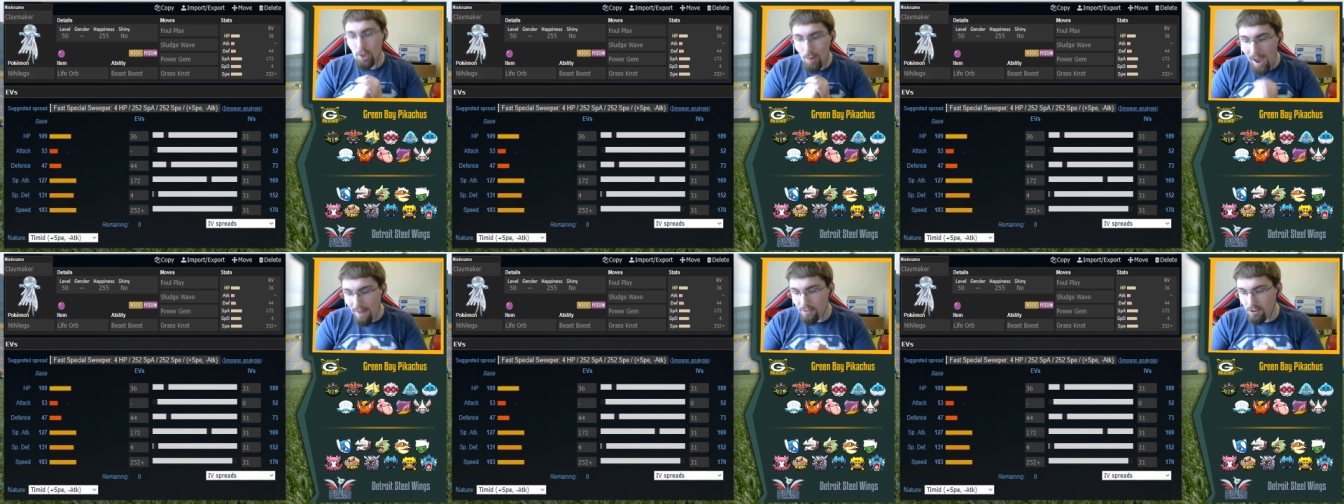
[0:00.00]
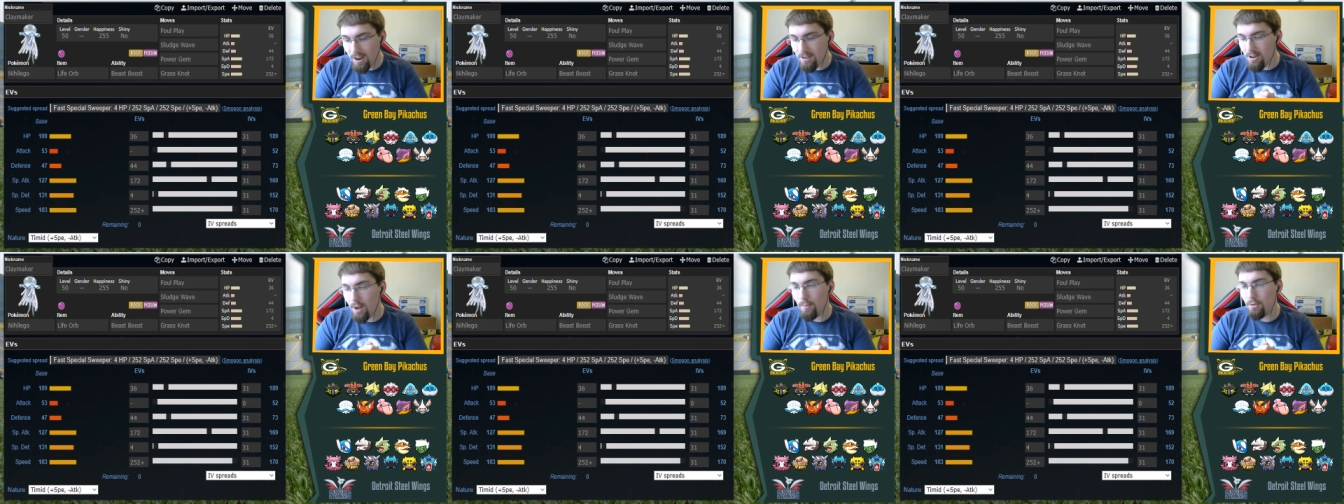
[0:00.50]
You have to
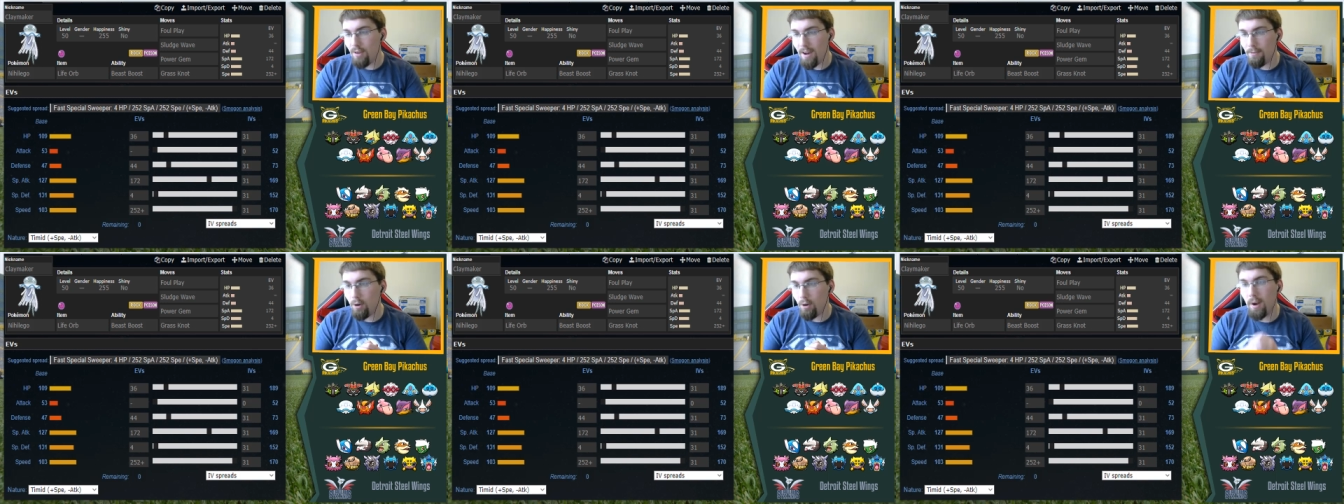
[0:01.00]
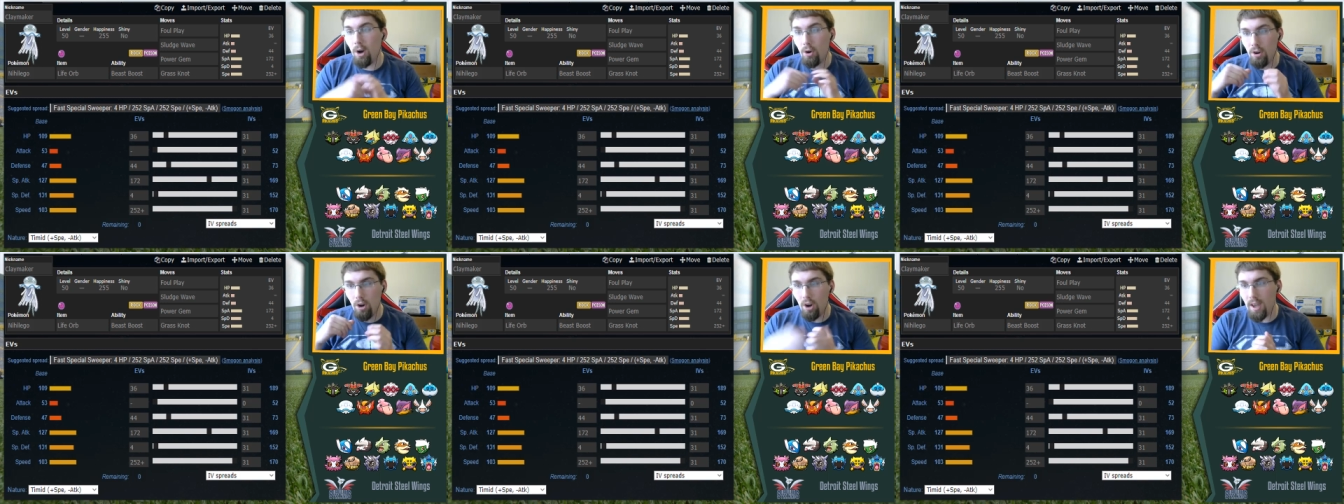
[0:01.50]
change it up in draft format,
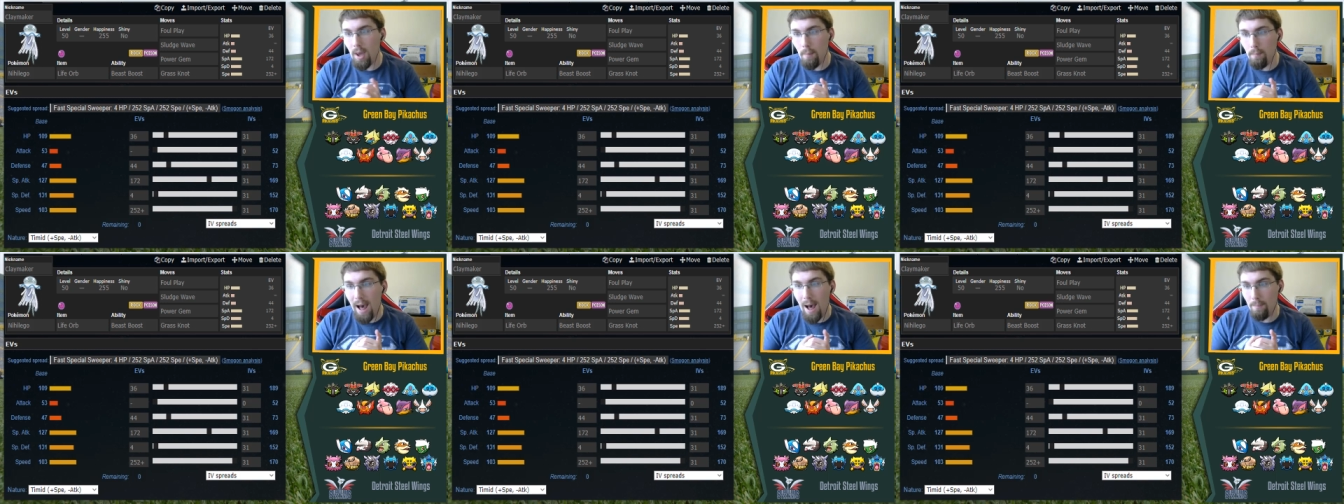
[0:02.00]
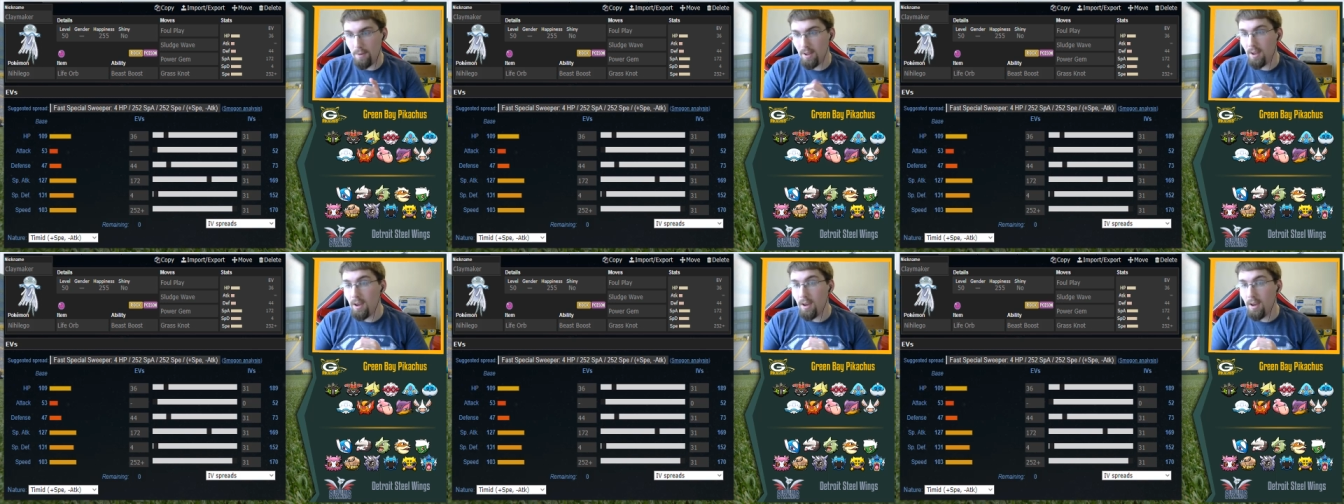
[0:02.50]
or you're going to get bopped.